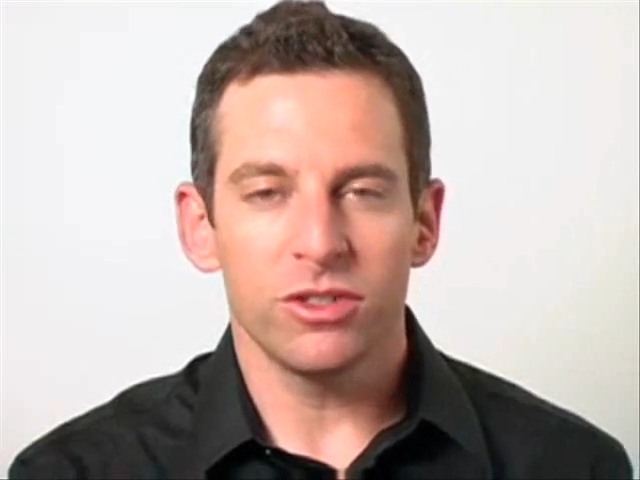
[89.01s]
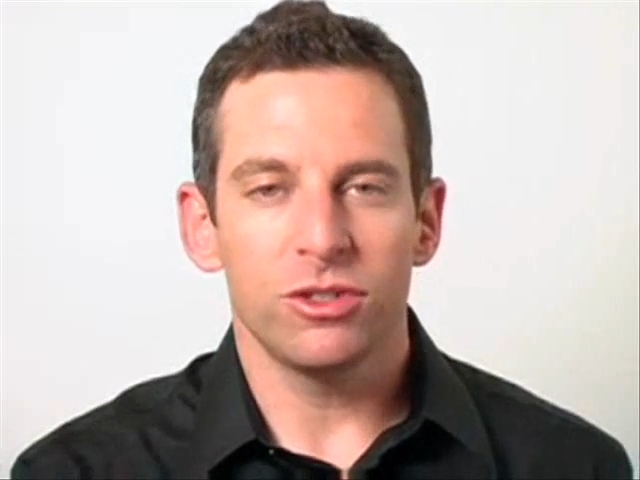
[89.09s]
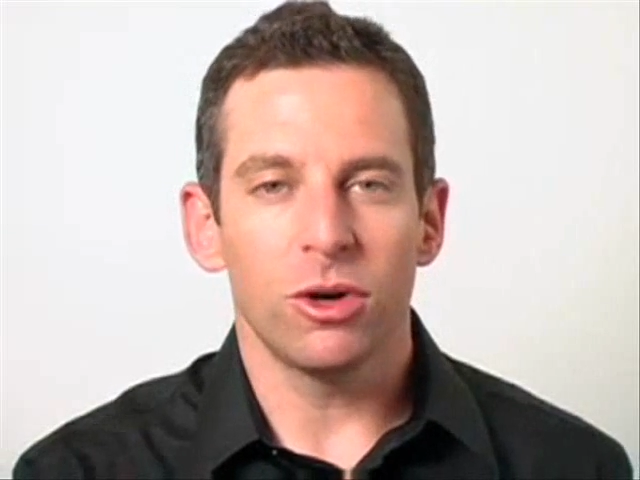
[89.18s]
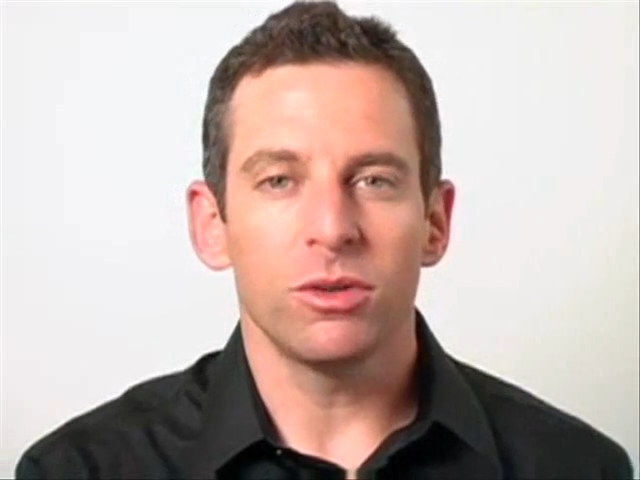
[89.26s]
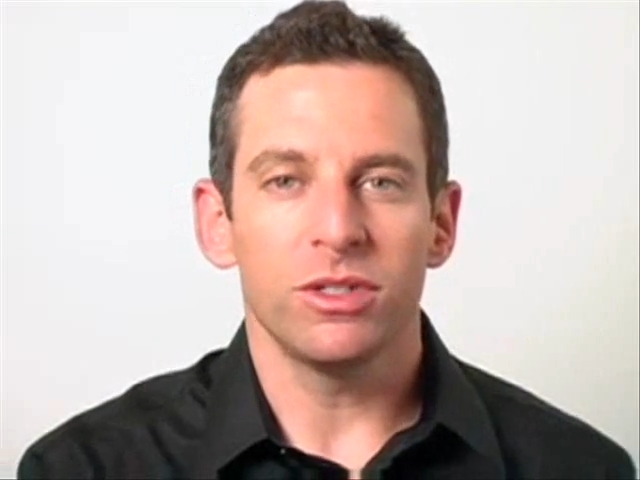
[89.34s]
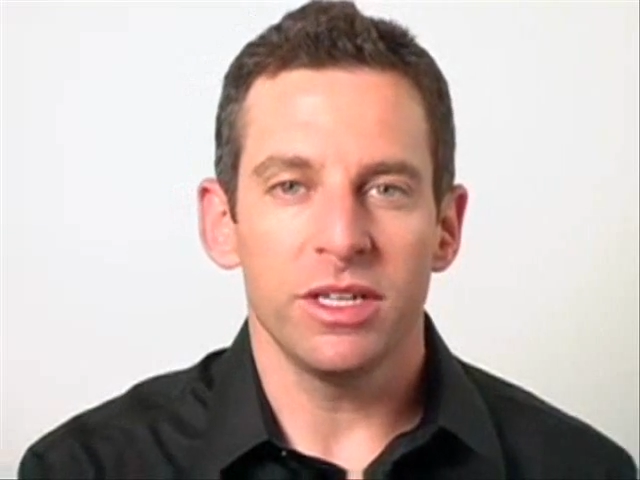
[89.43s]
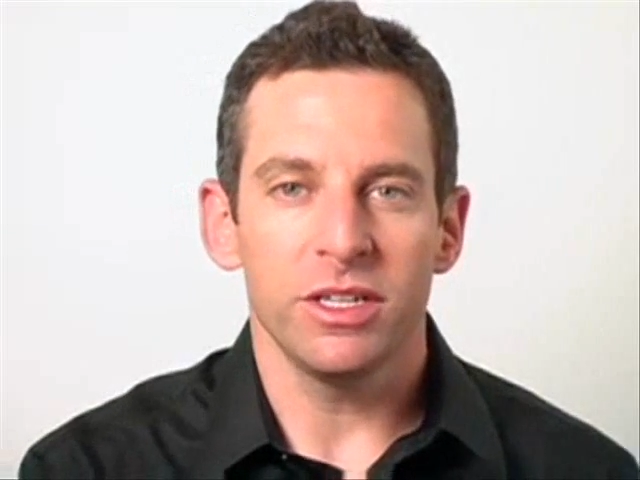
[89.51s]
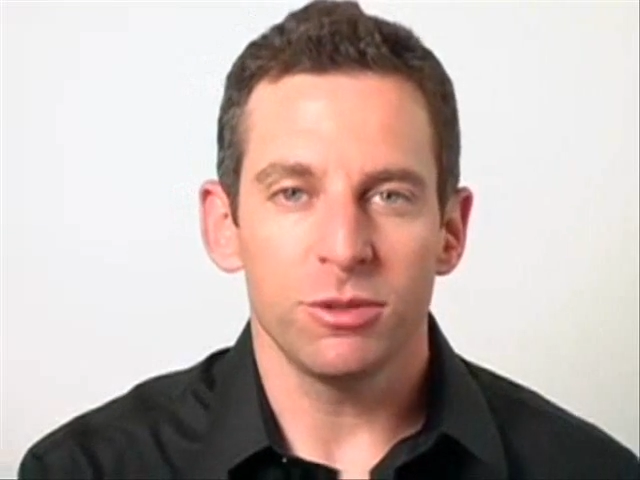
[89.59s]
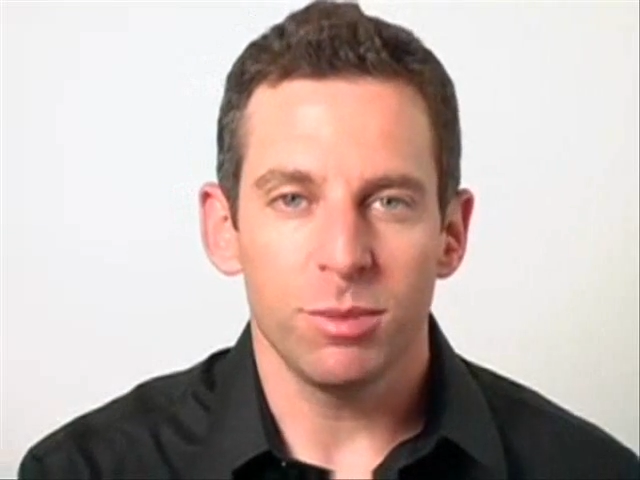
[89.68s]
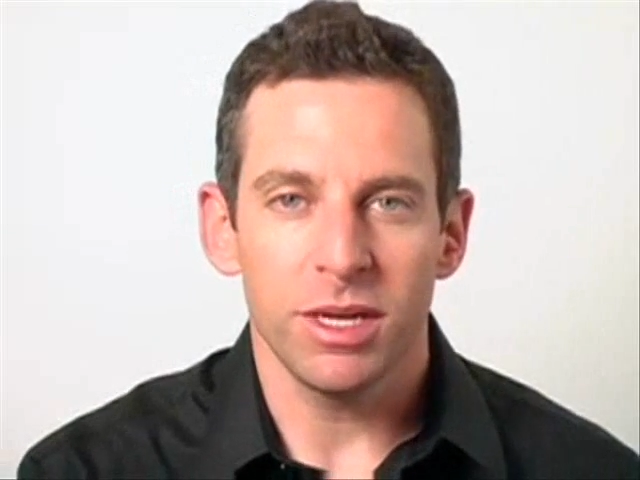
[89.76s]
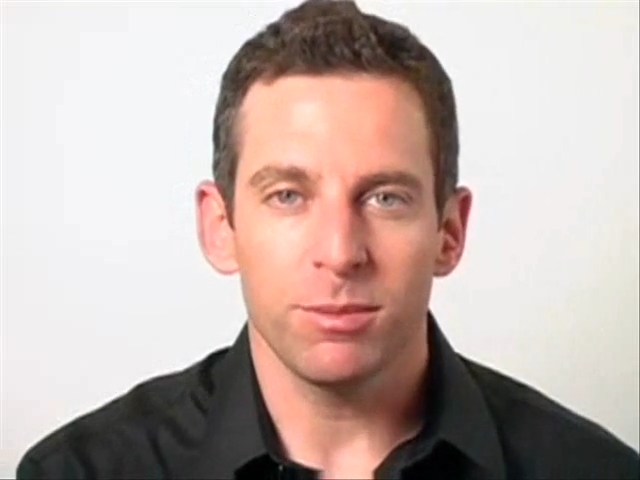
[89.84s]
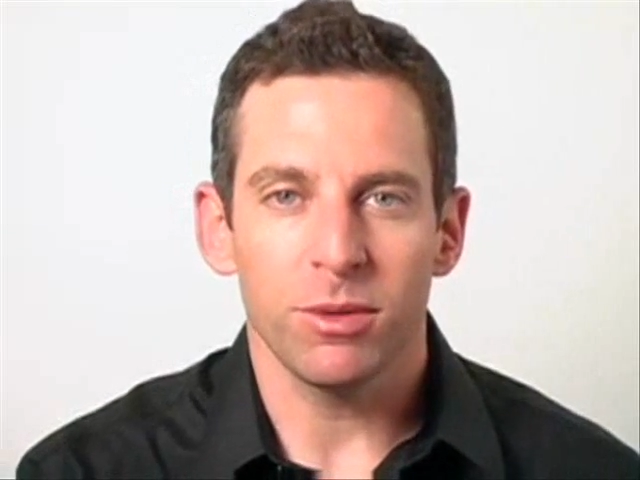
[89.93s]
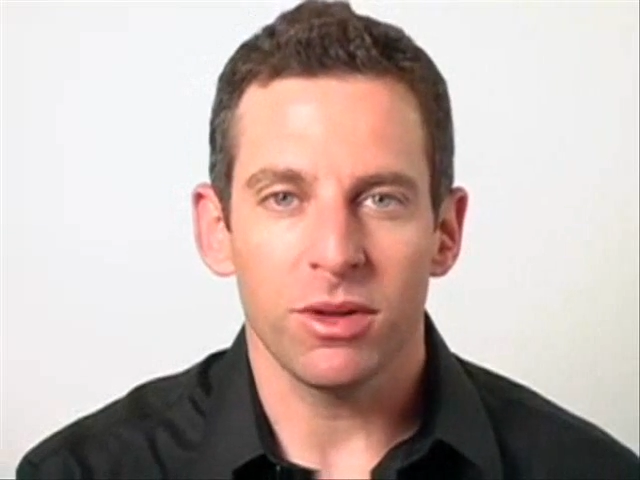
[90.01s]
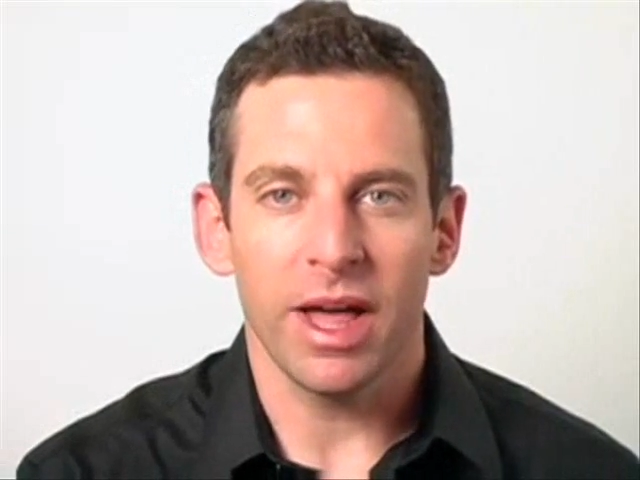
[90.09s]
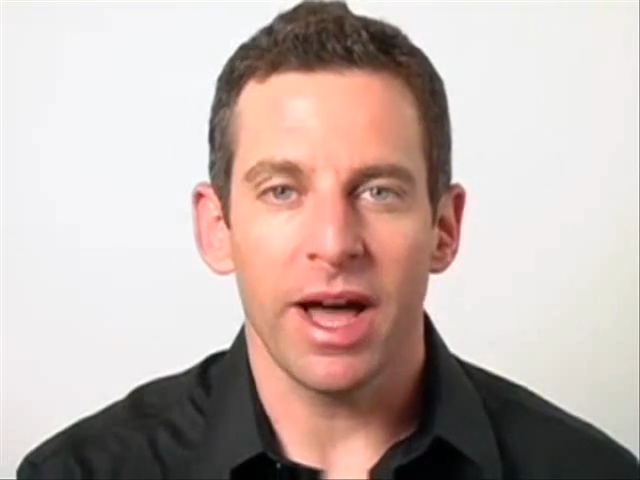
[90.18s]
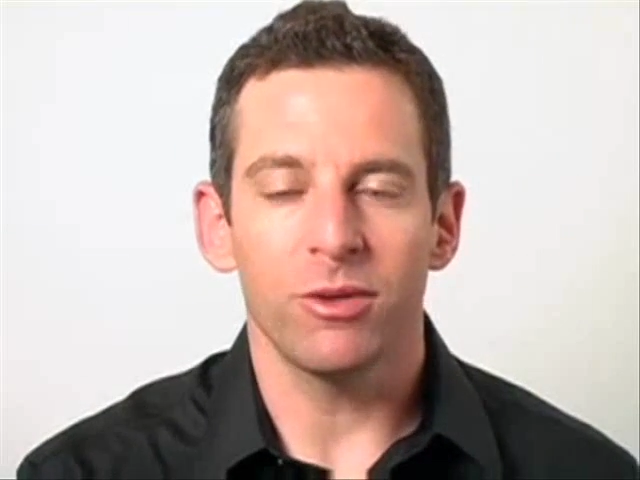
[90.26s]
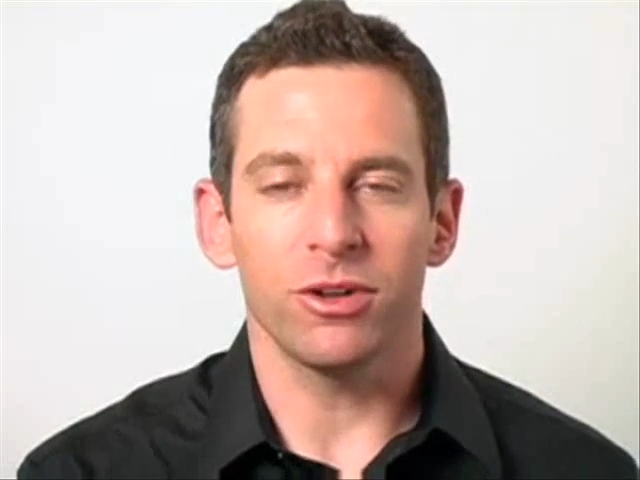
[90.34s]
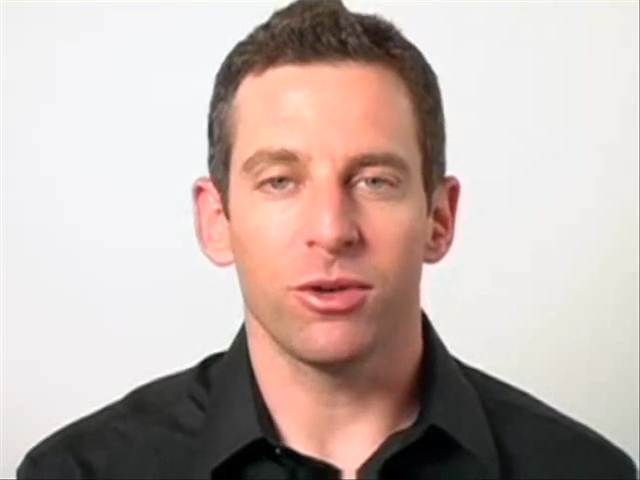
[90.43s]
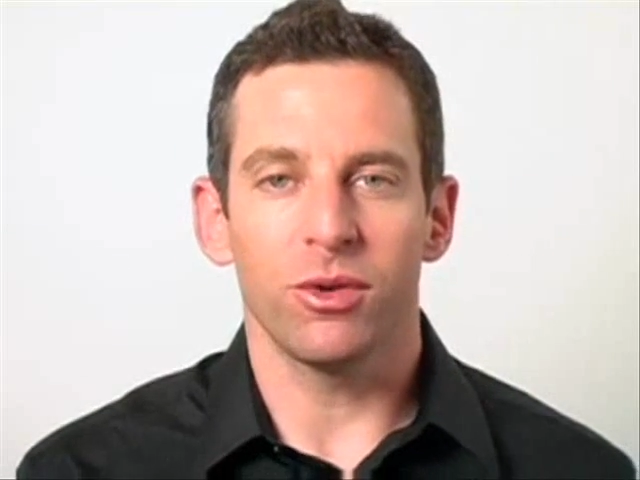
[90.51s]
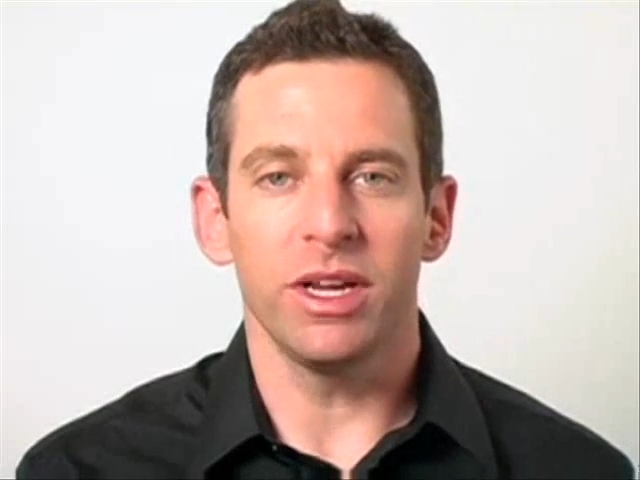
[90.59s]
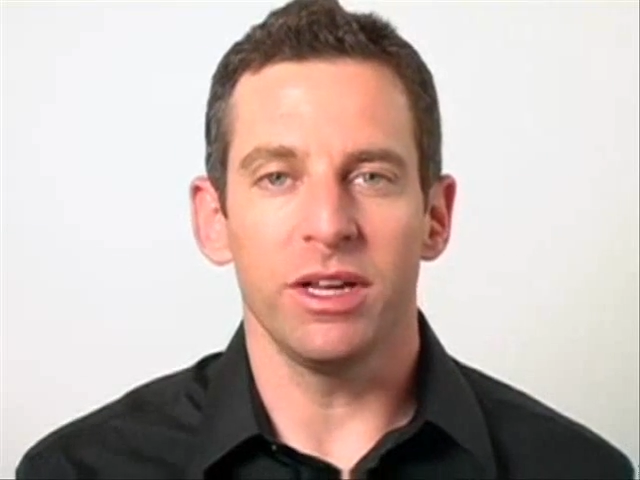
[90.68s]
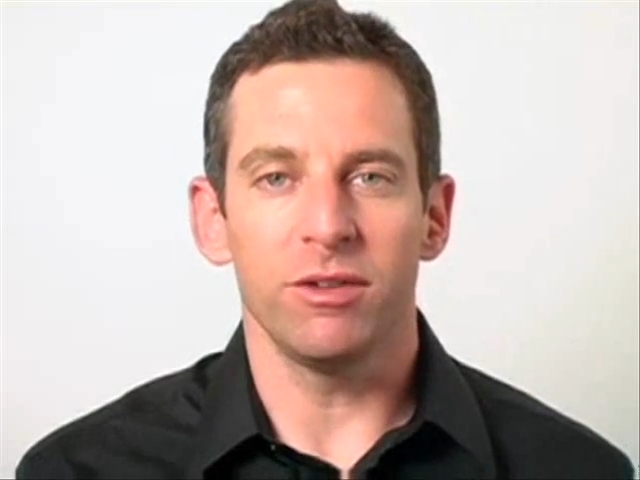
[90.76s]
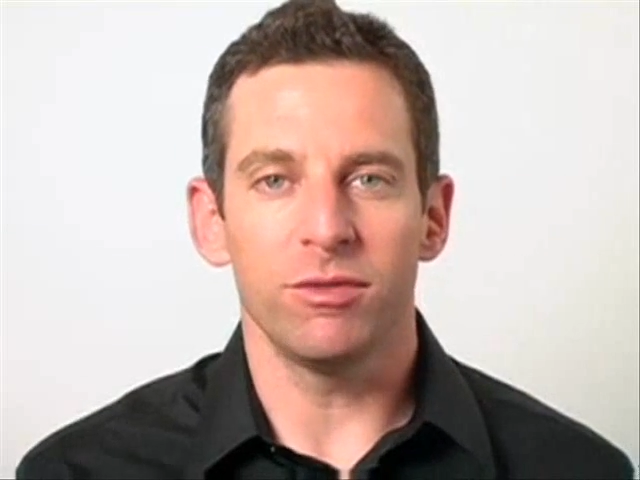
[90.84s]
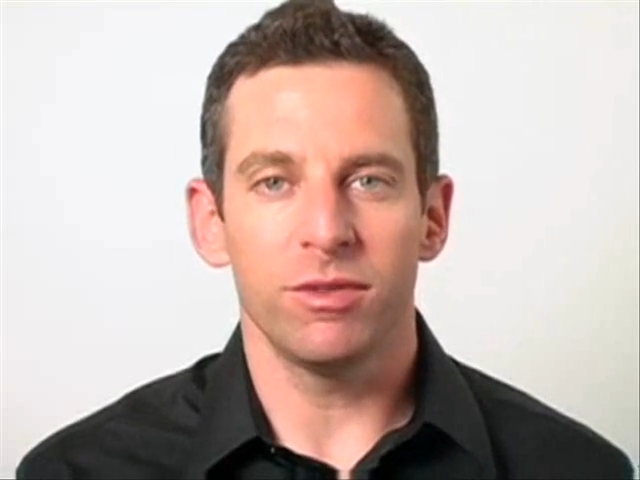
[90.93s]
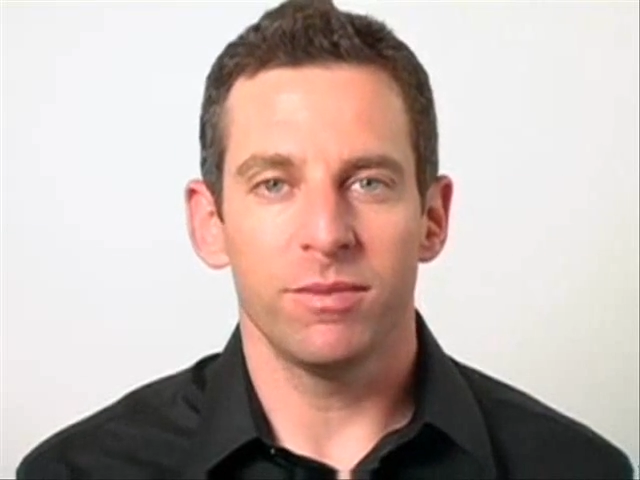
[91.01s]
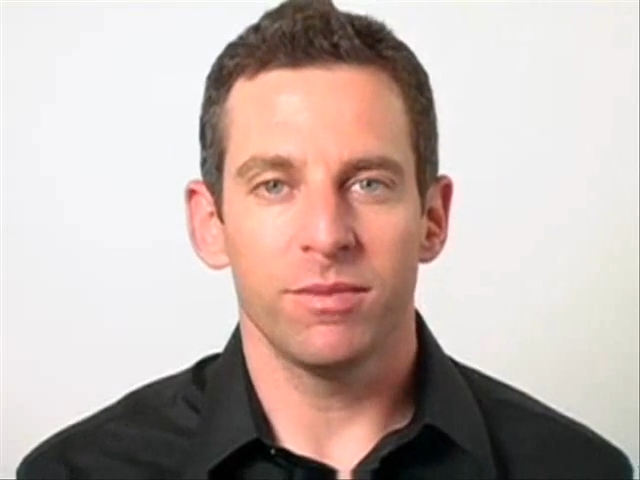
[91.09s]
just don't teach people how to grieve.